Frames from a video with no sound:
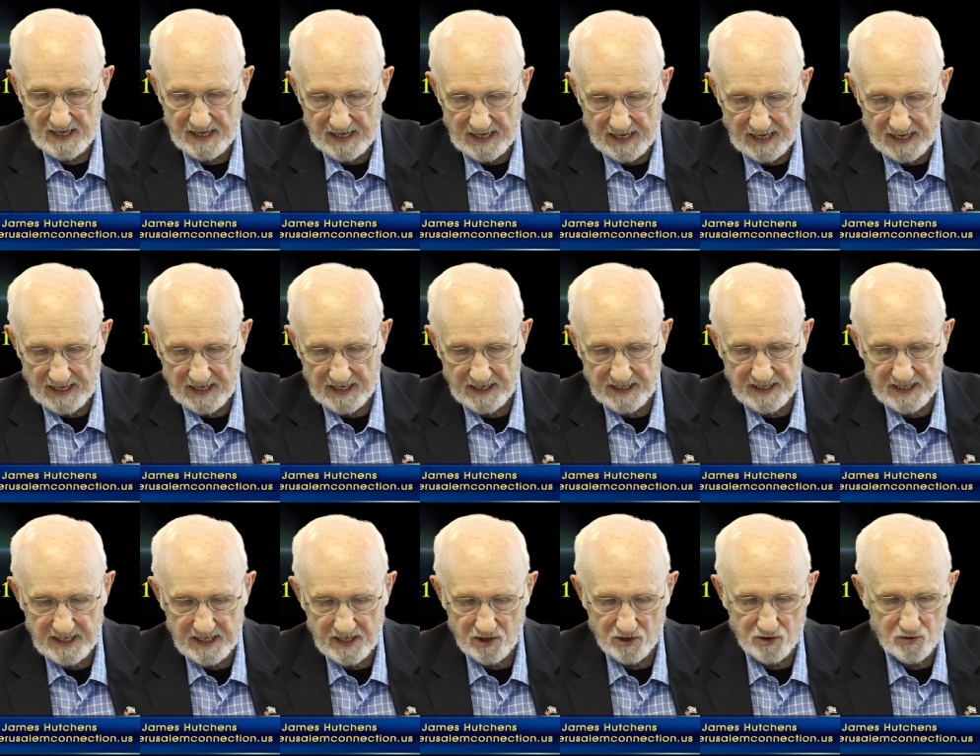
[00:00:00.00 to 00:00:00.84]
And it
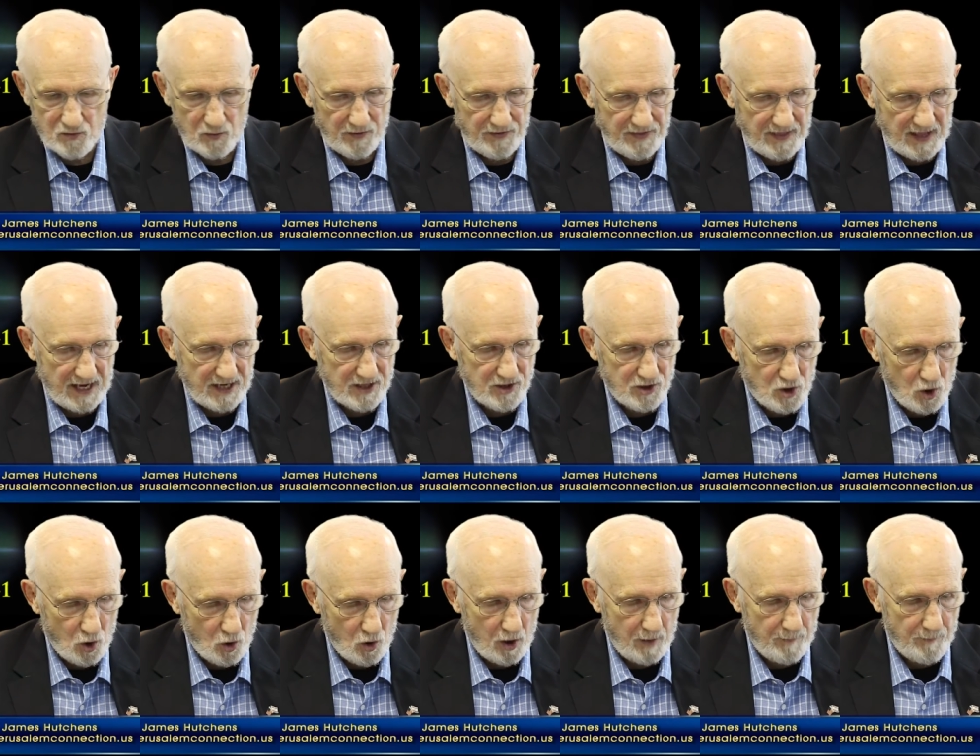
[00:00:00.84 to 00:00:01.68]
deals with that
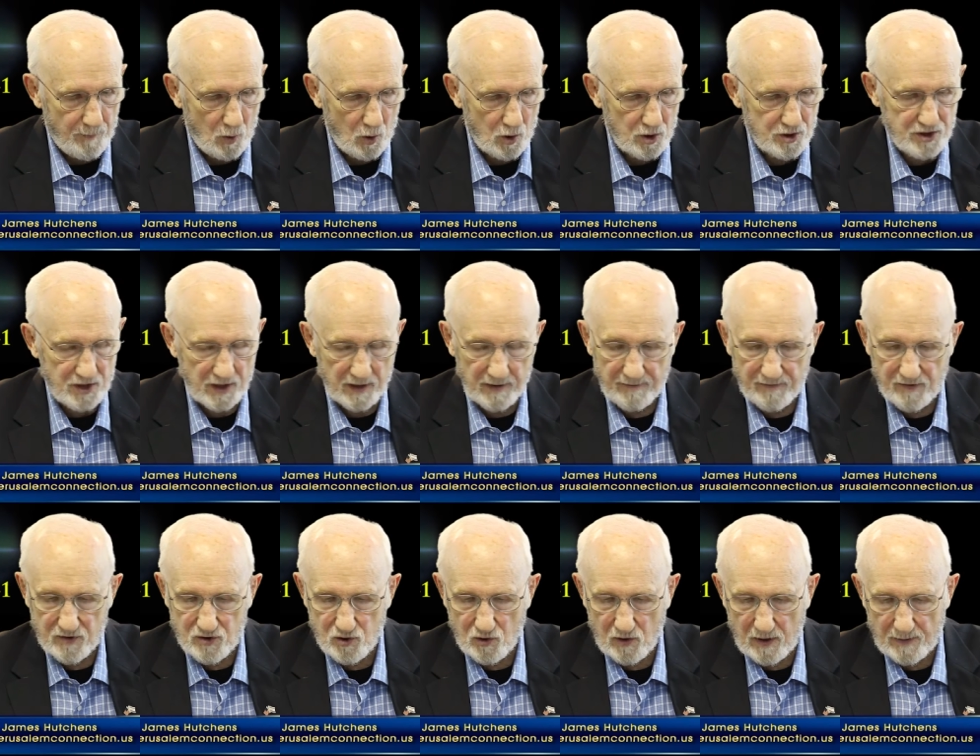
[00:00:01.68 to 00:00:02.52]
Torah portion of
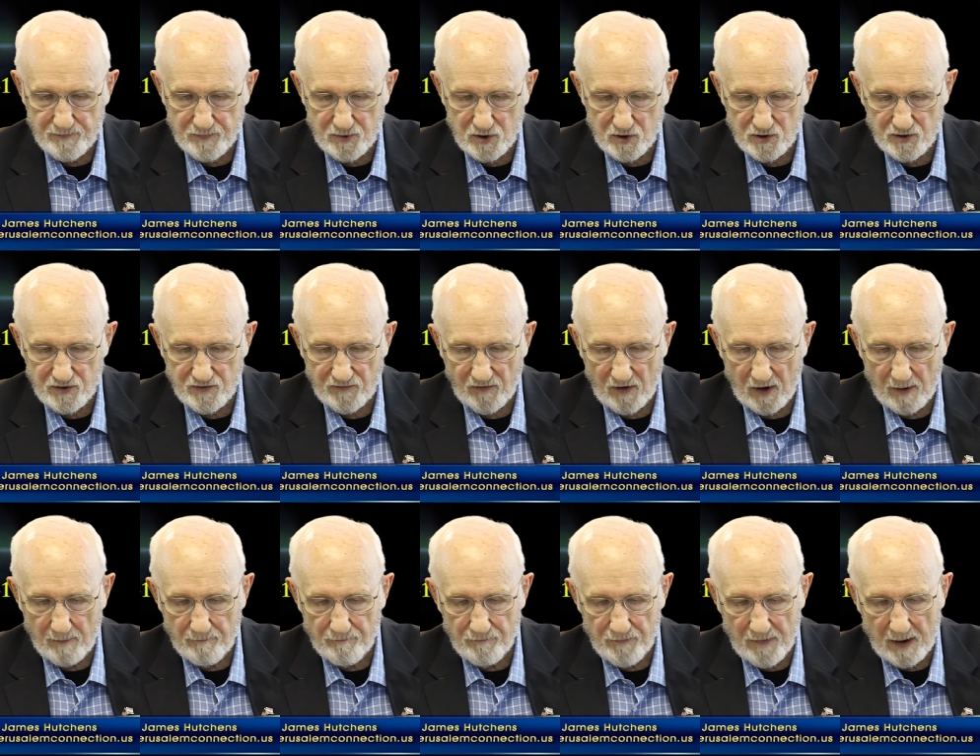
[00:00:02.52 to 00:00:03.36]
the scriptures
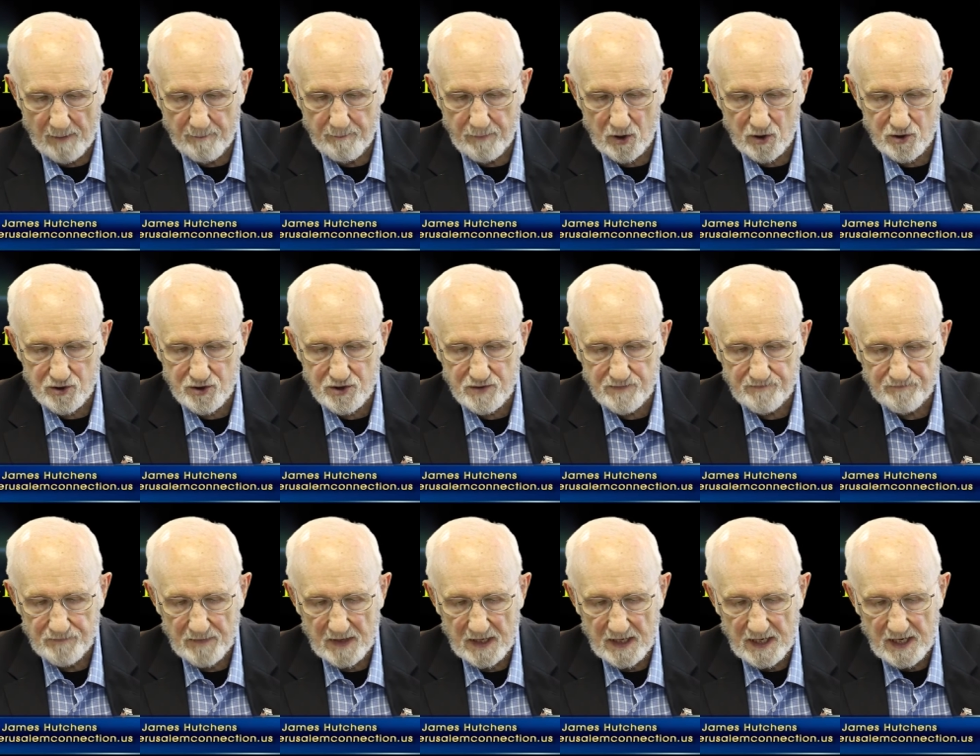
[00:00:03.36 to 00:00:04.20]
from Numbers
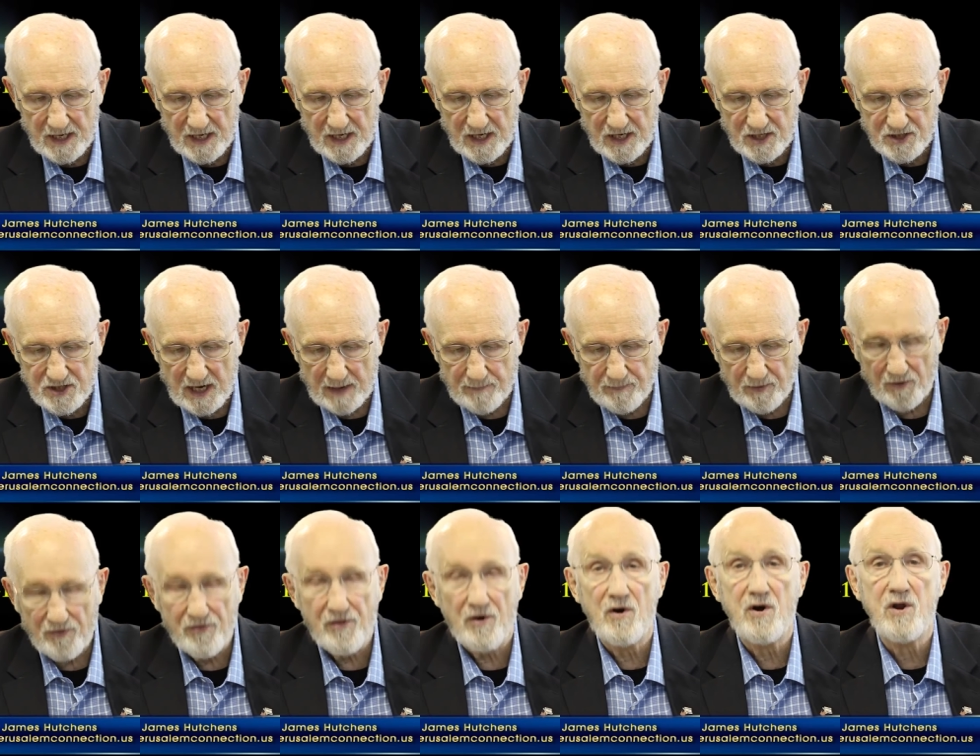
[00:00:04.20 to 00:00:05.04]

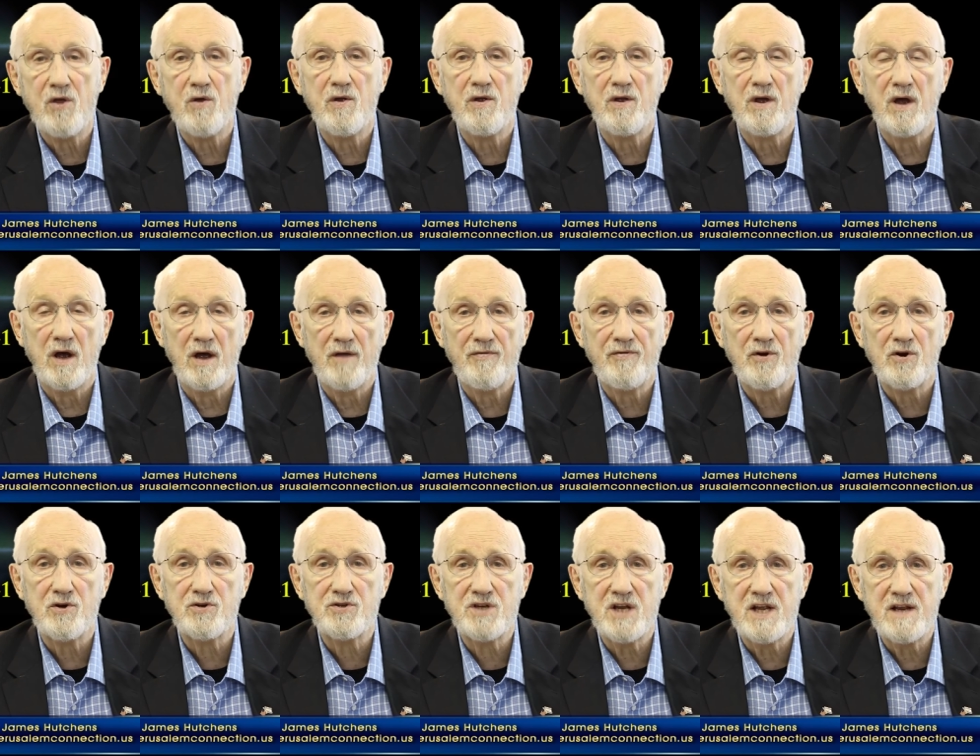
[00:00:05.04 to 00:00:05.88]
chapter
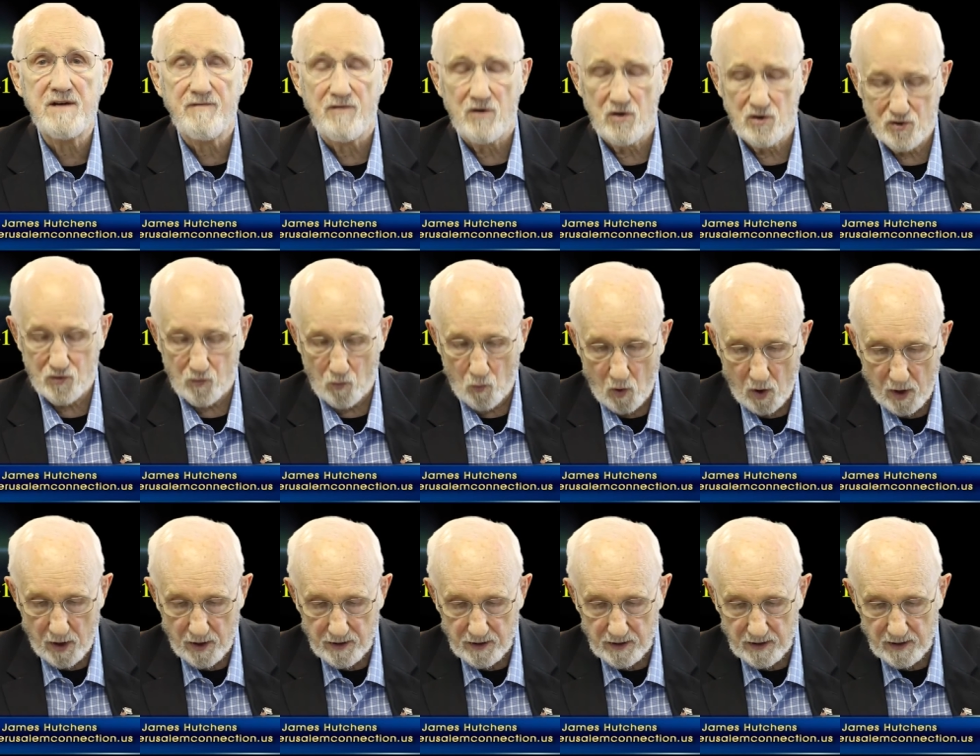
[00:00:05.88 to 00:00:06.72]
13 verse
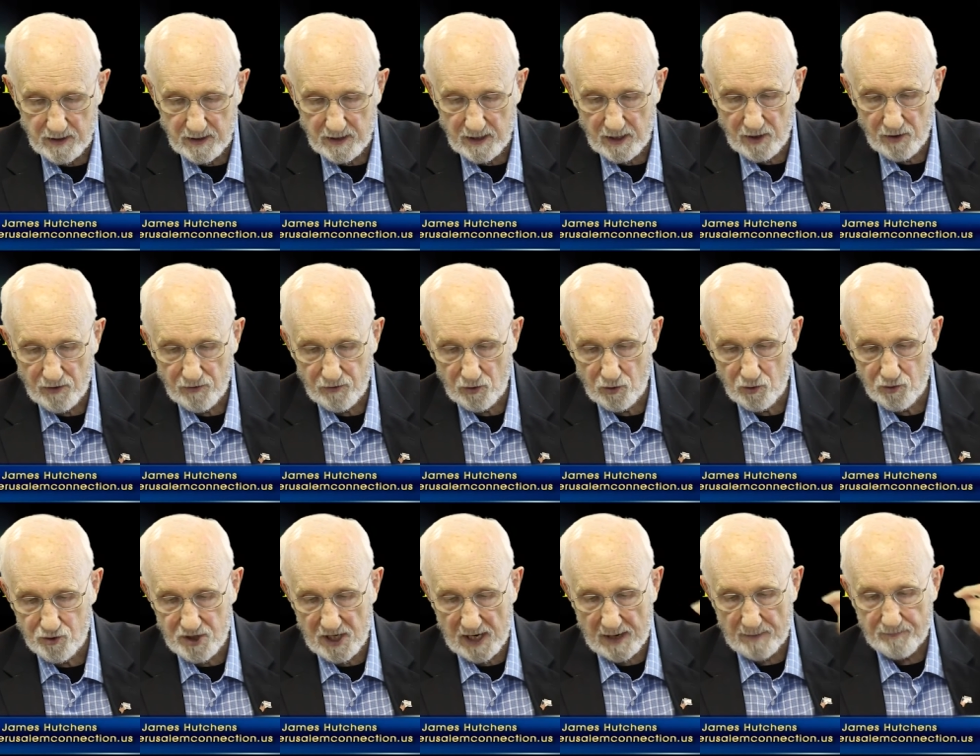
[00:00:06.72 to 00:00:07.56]
1
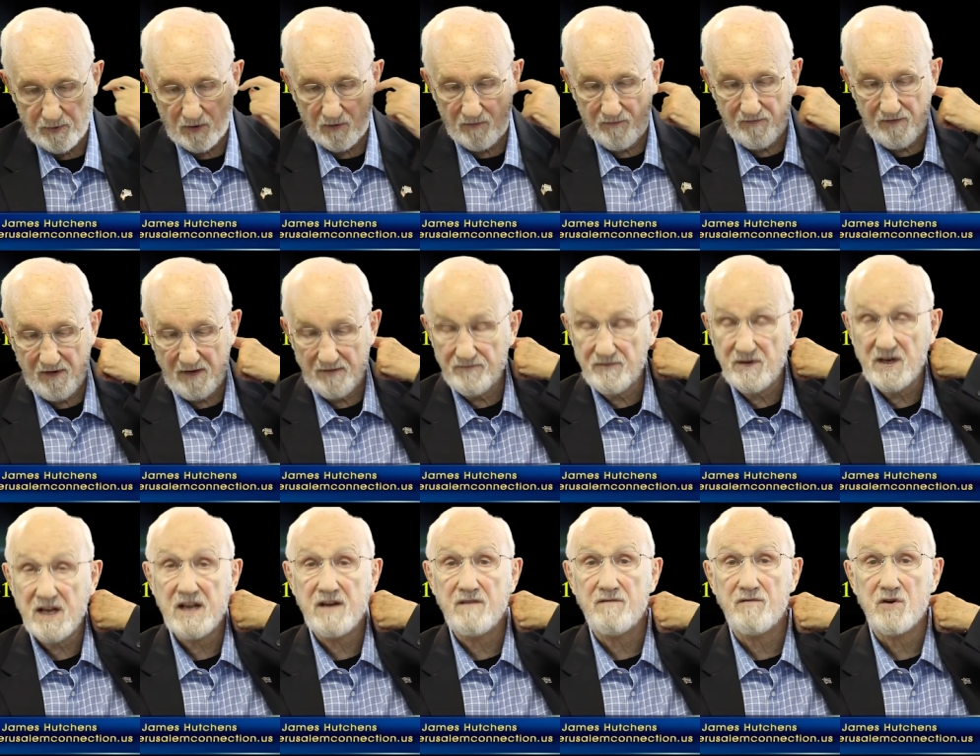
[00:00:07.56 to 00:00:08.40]
through chapter
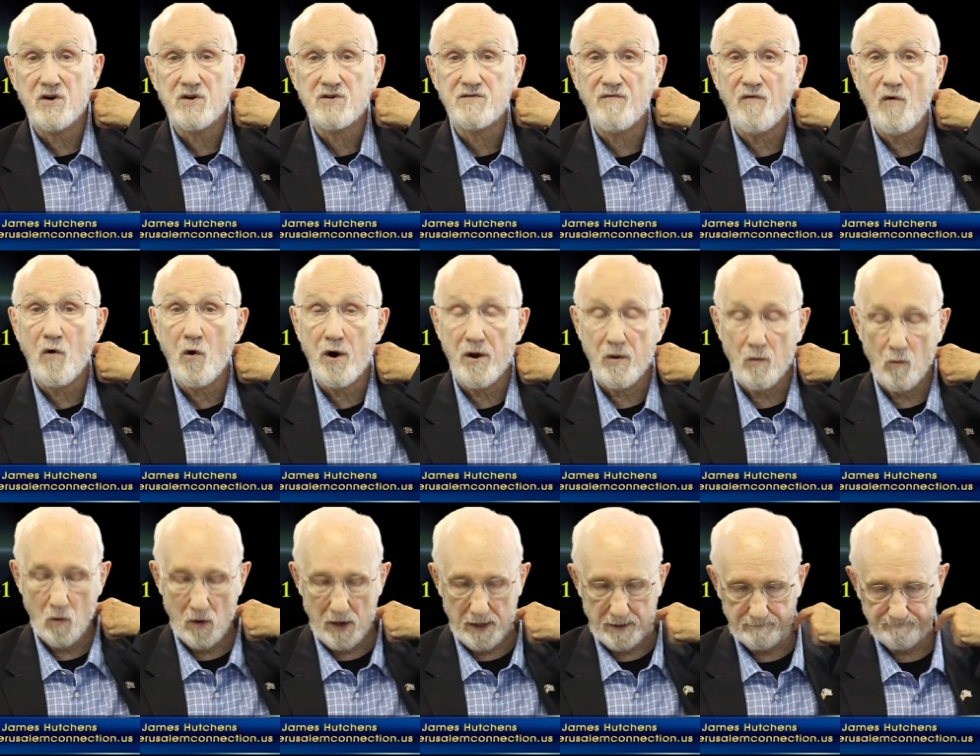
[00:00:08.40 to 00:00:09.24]
15 verse
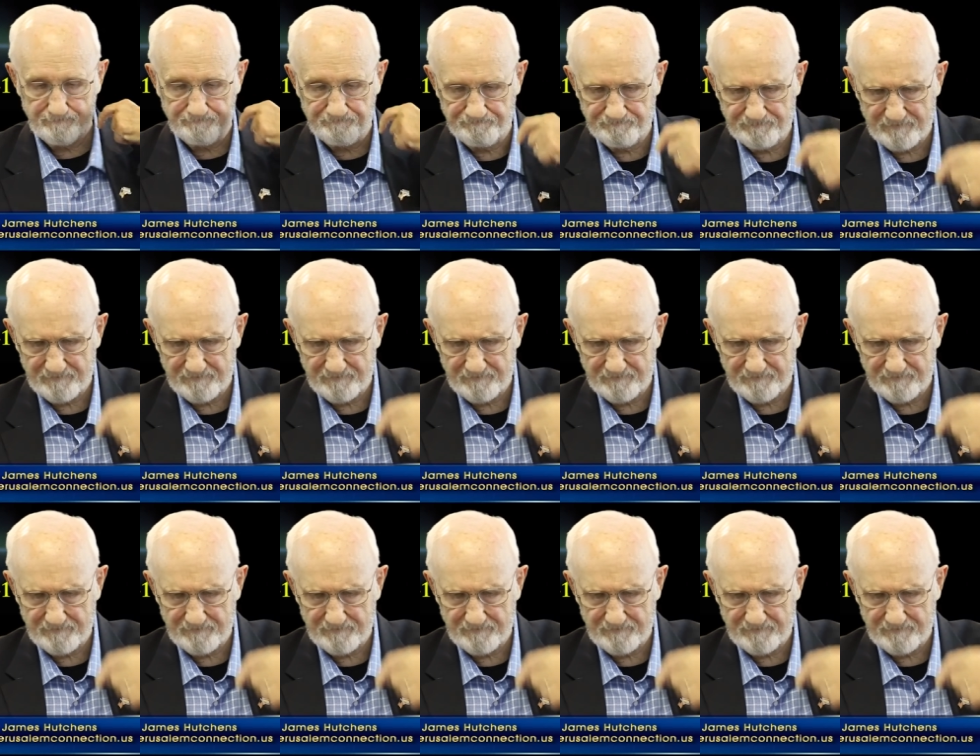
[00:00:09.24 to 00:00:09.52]
41.